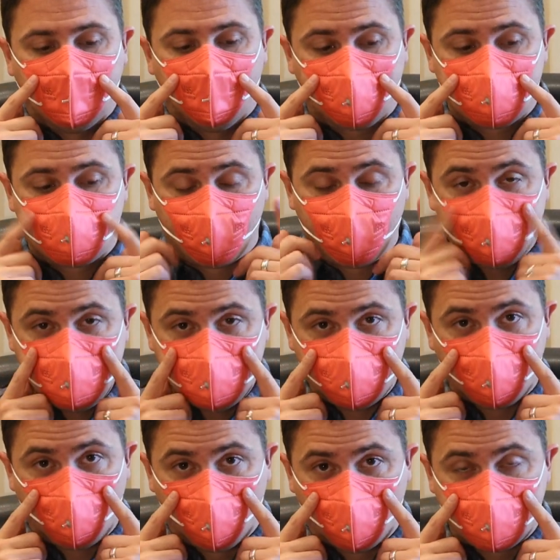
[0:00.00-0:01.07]
Okay, so the leak
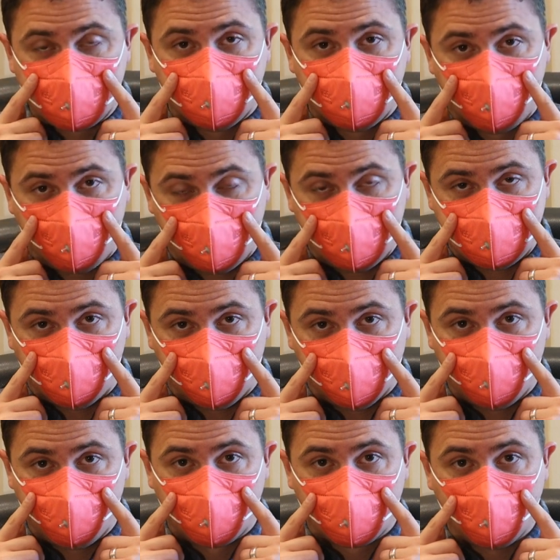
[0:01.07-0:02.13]
check works very simply.